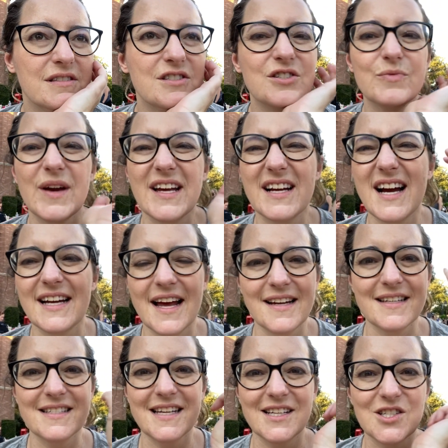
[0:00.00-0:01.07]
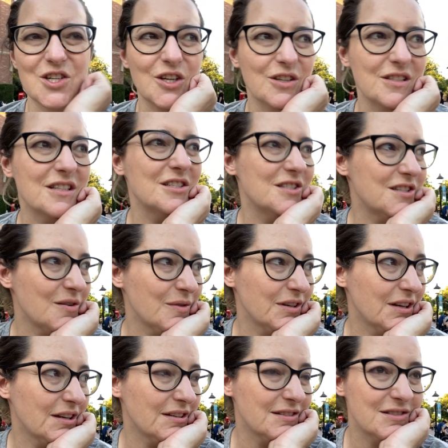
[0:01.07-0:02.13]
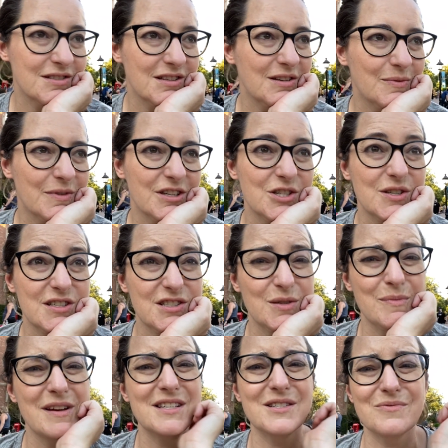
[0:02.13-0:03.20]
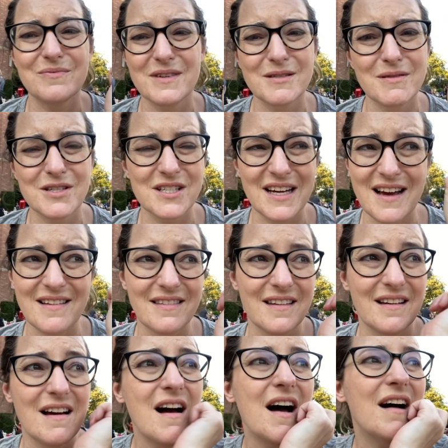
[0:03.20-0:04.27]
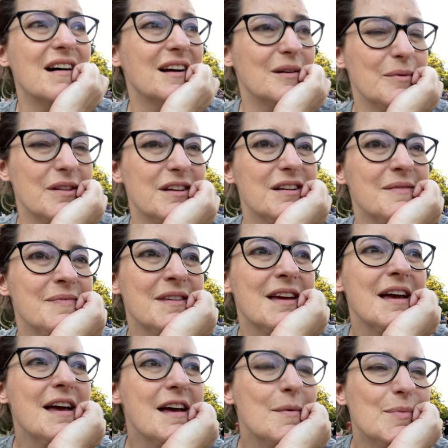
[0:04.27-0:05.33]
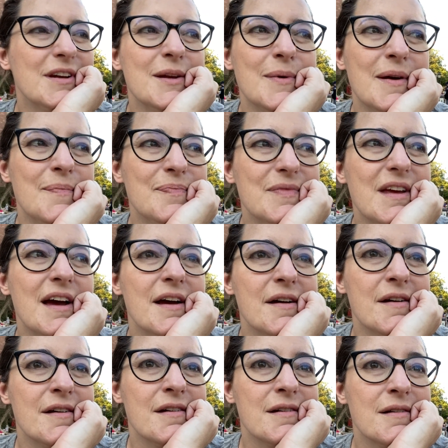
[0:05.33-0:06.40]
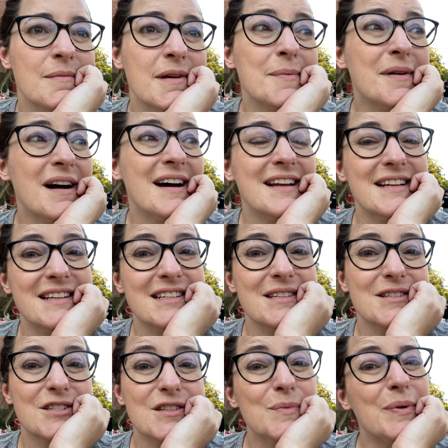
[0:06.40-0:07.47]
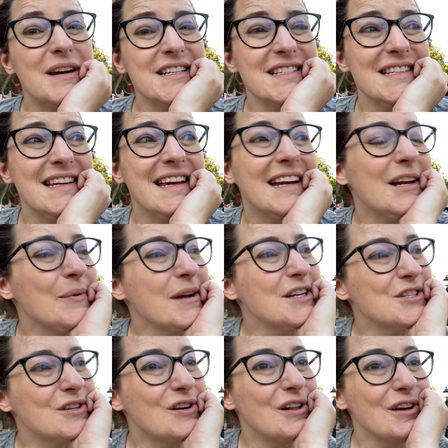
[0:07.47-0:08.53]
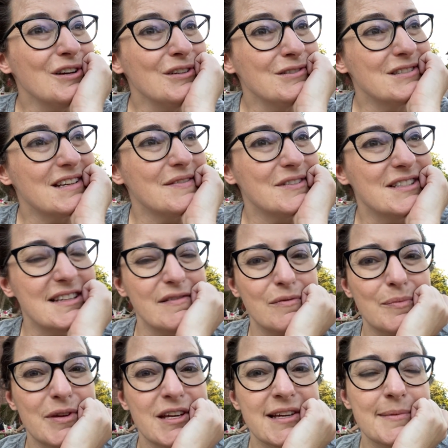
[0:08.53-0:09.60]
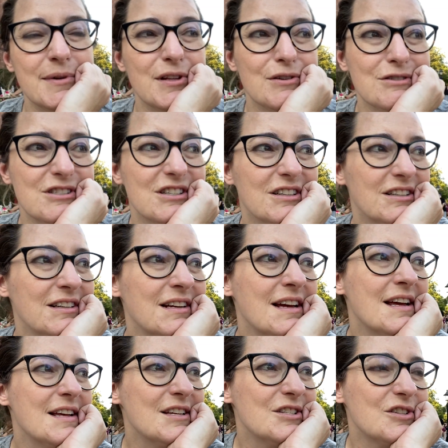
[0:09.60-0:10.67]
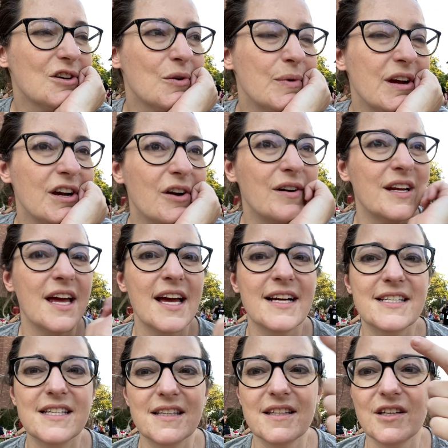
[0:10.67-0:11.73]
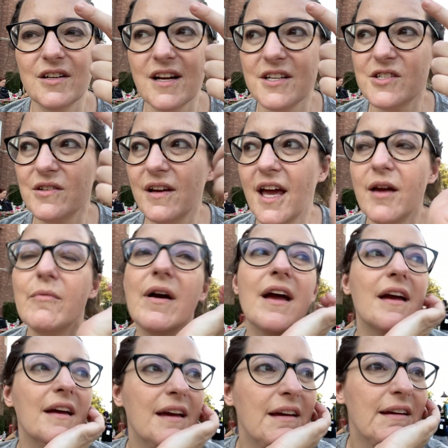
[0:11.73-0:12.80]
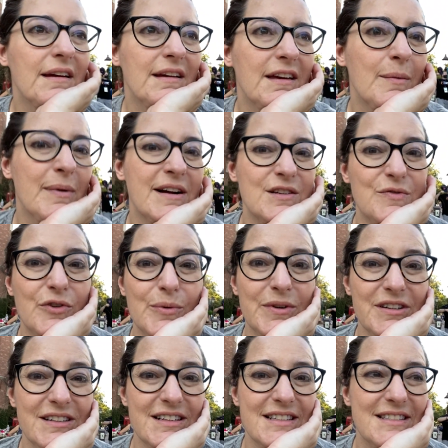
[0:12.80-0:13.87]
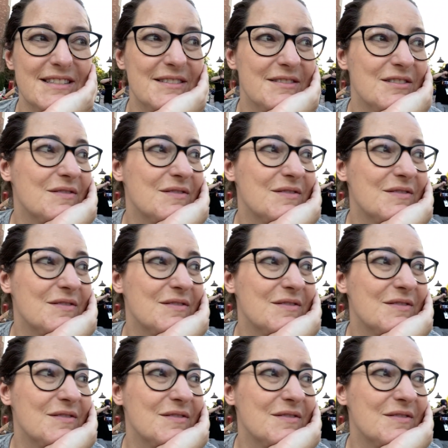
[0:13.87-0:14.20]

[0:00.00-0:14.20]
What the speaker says: had to take turns because you don't want to drink too much, especially out in the hot weather. But anyway, Epcot is surprisingly getting ready to close. They have a 7 p.m. closure. So we are going to exit the International Gateway and get back to Fort Wilderness.